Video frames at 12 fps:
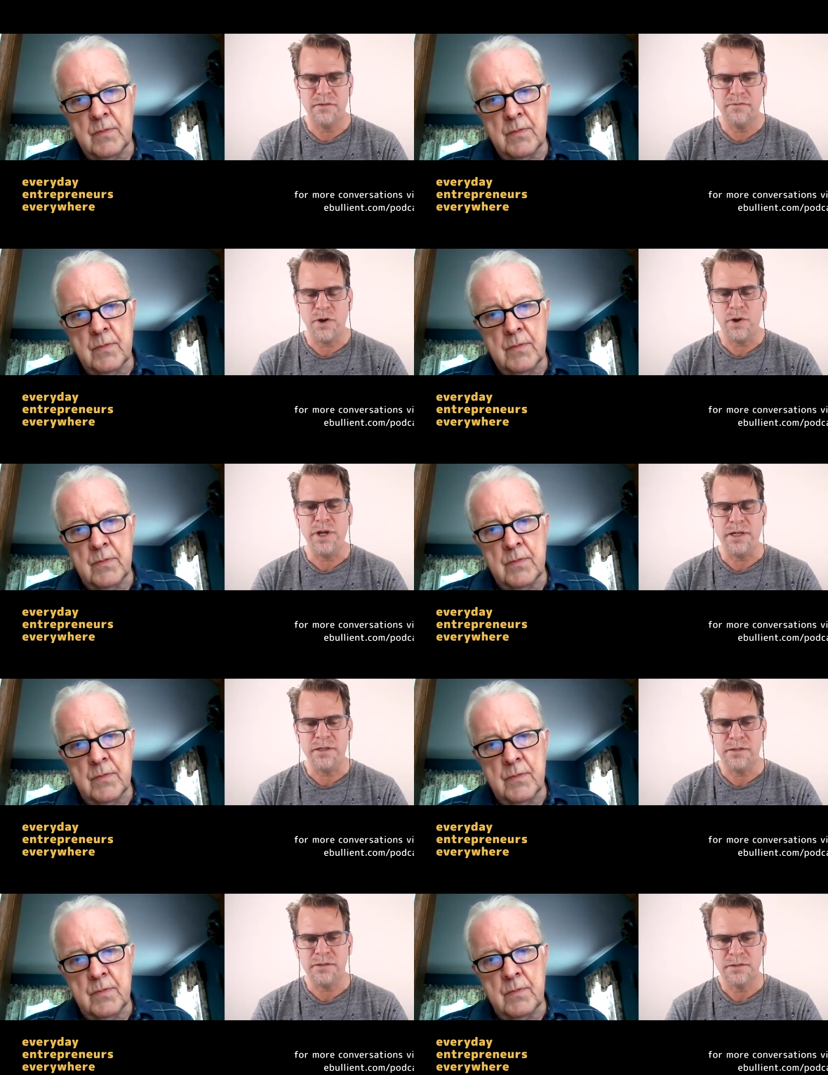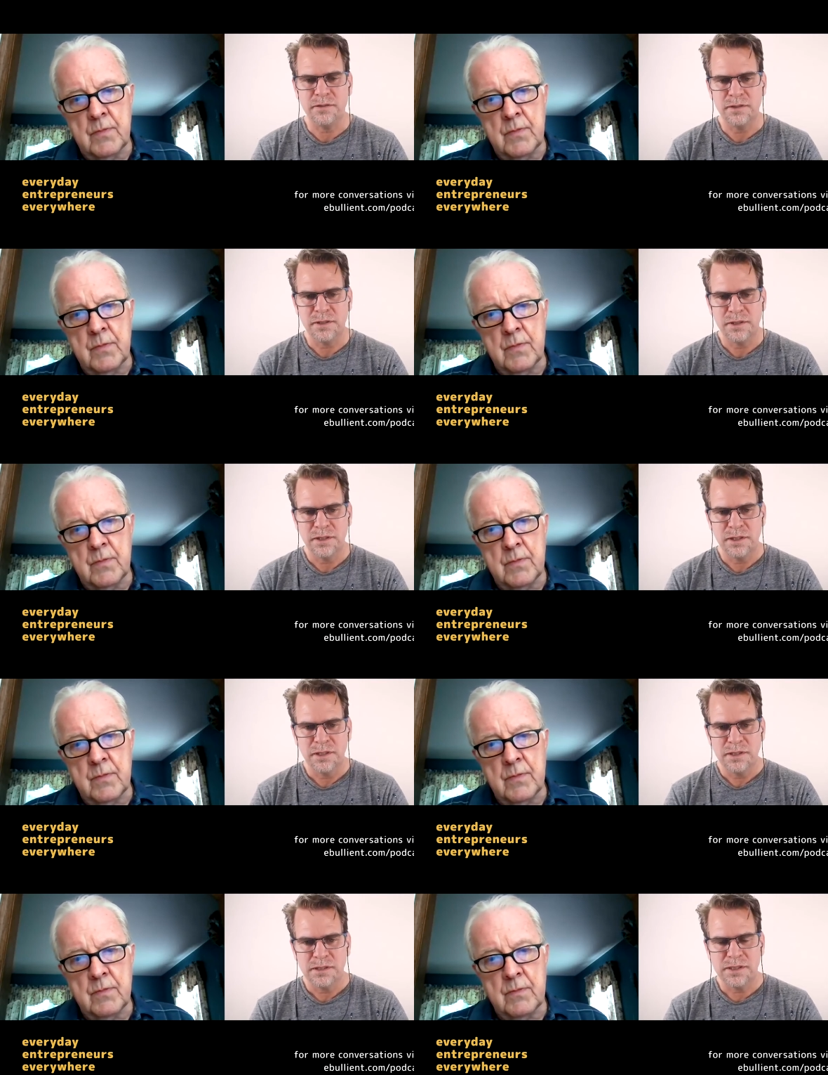Speaker 1: voting
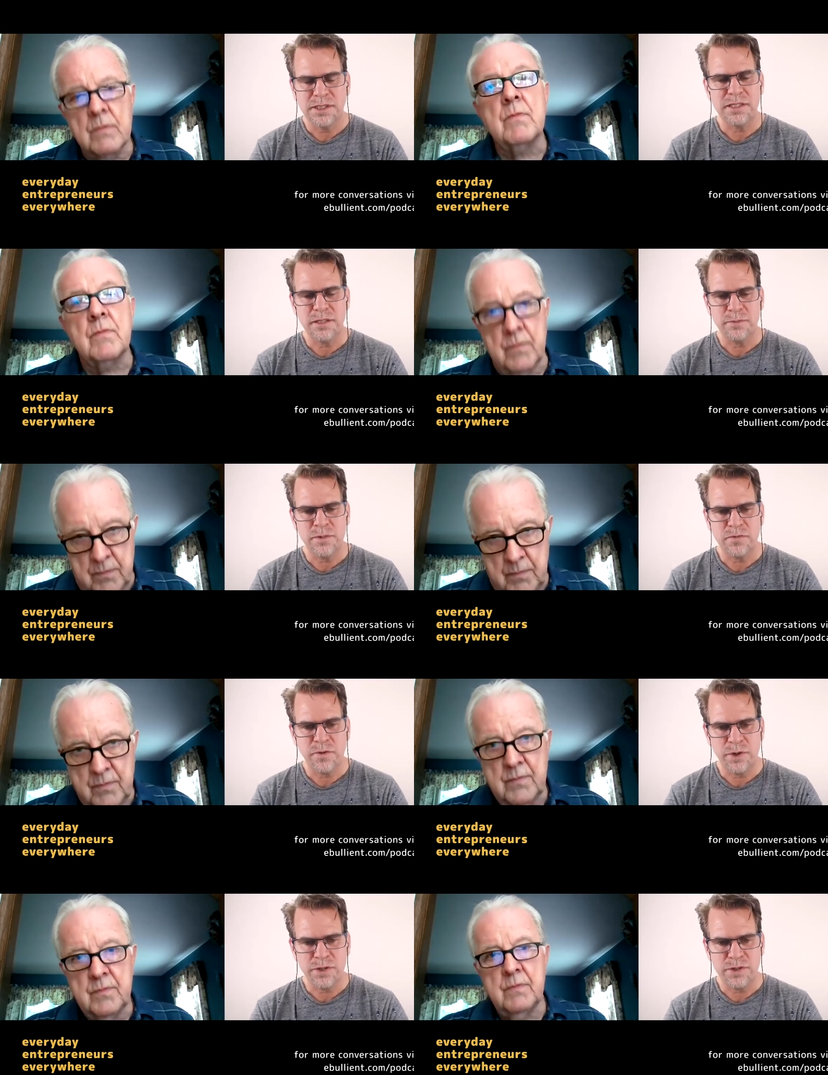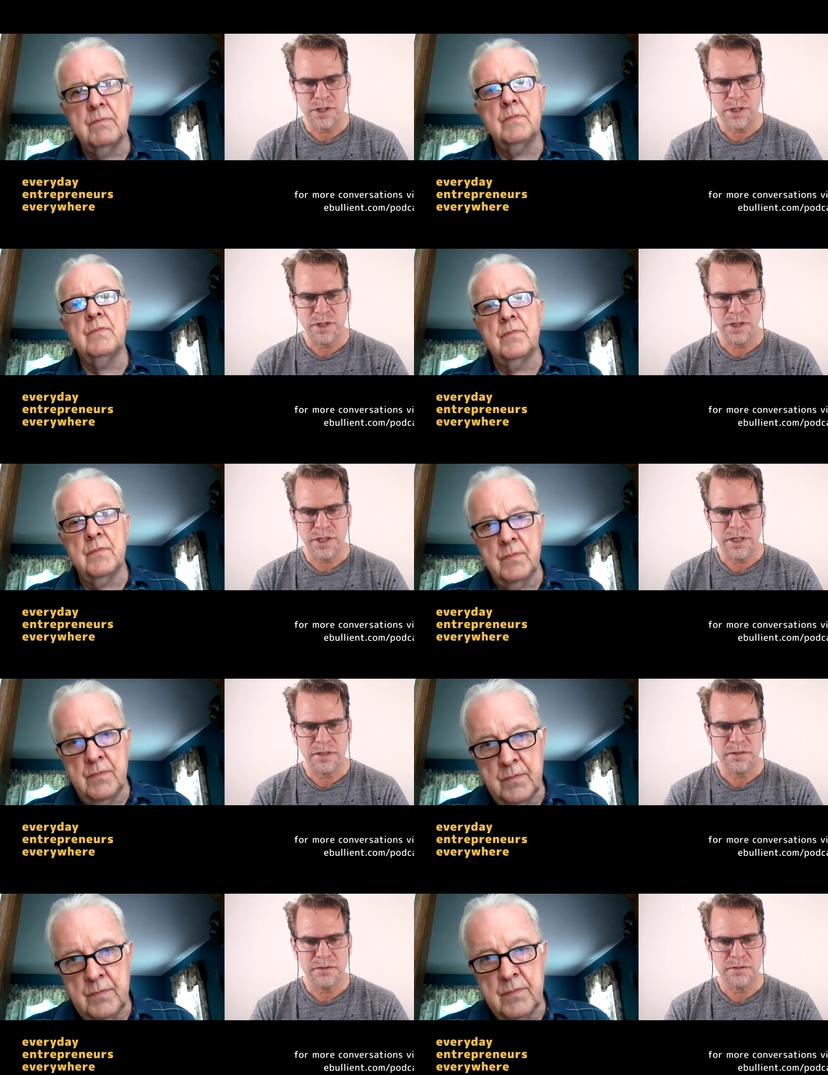systems, voting
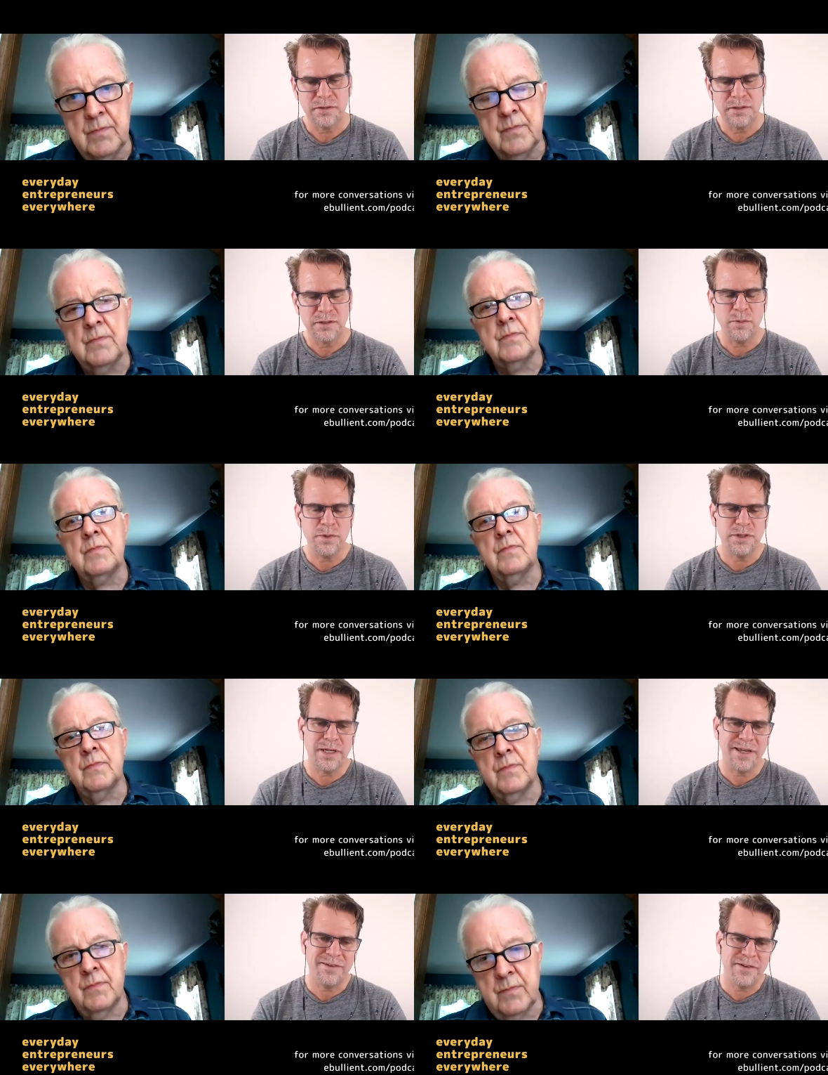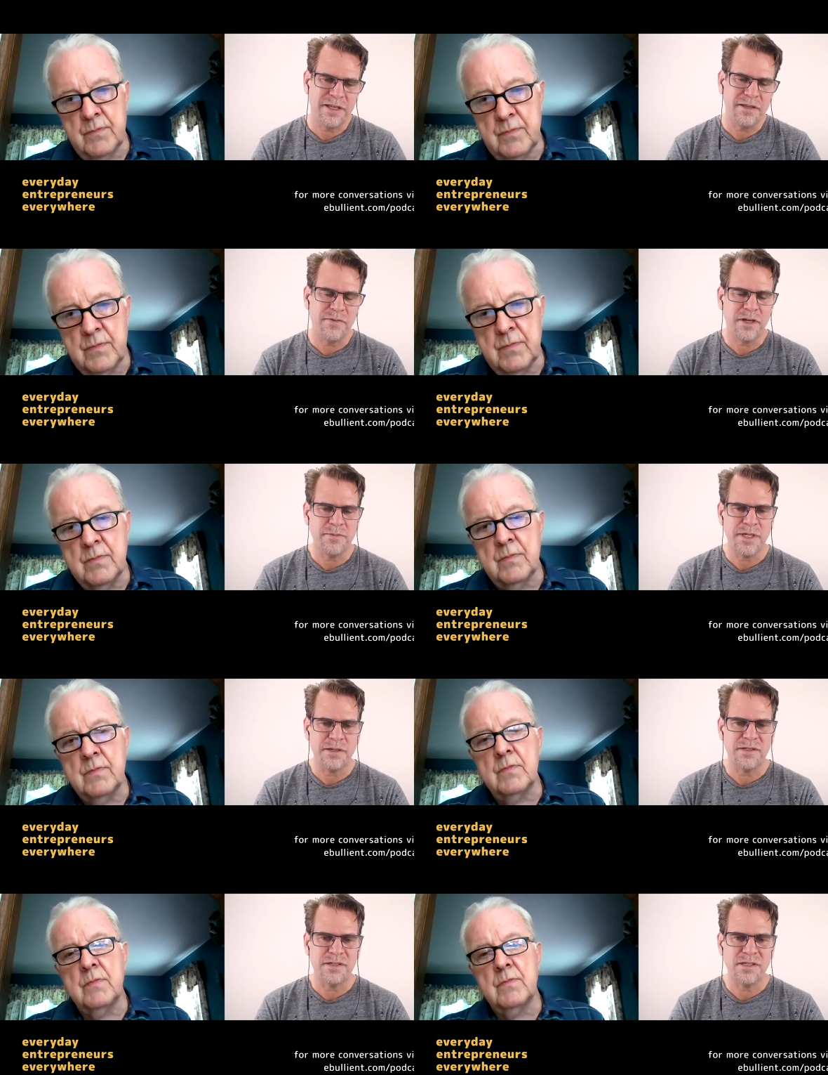security. It's almost it even comes
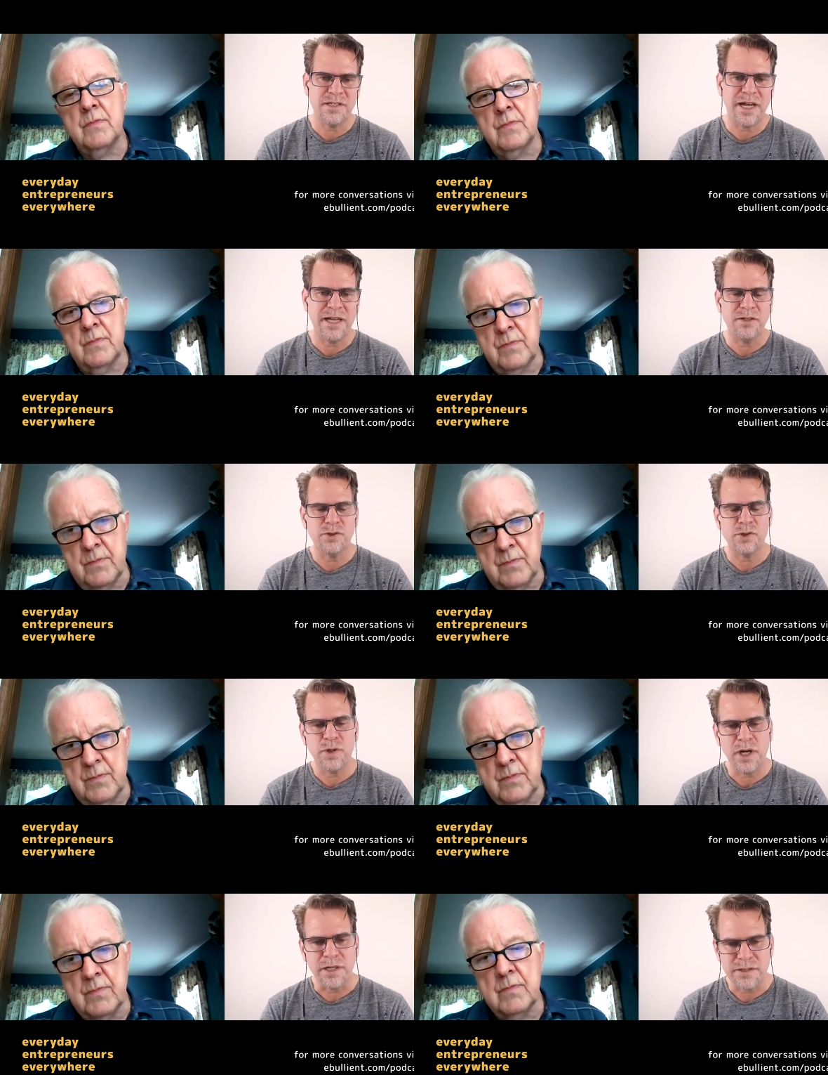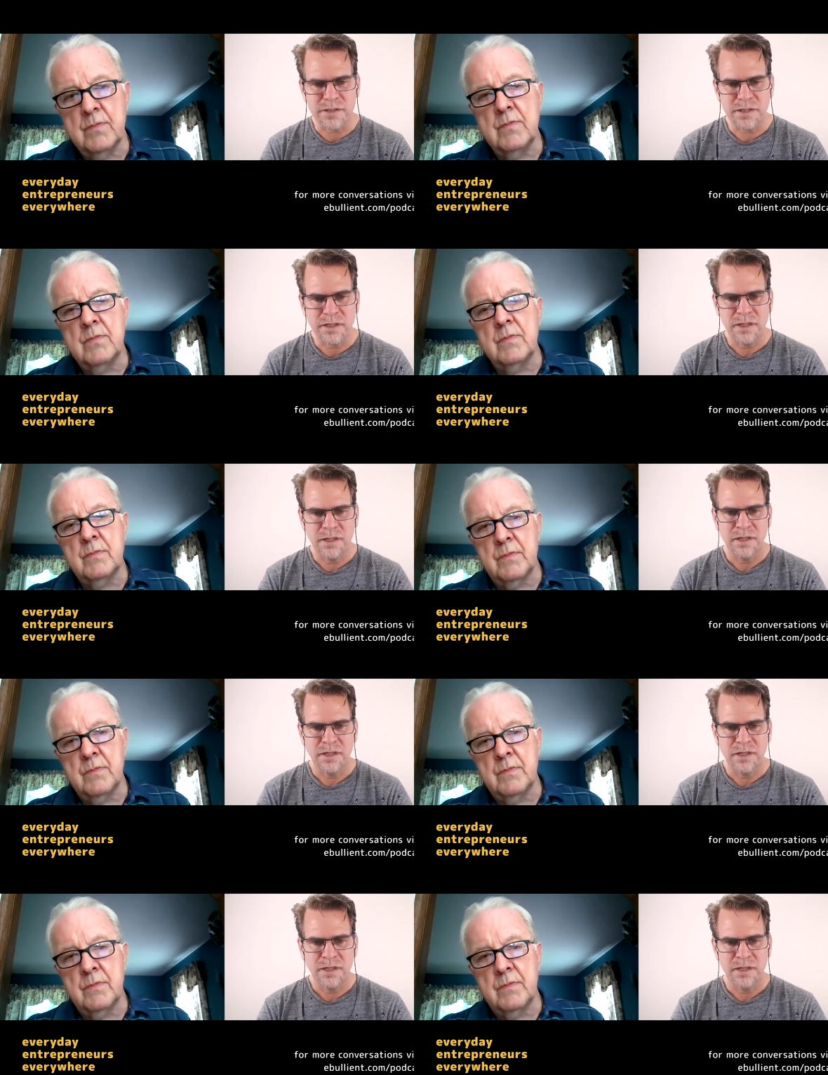down to societal trust.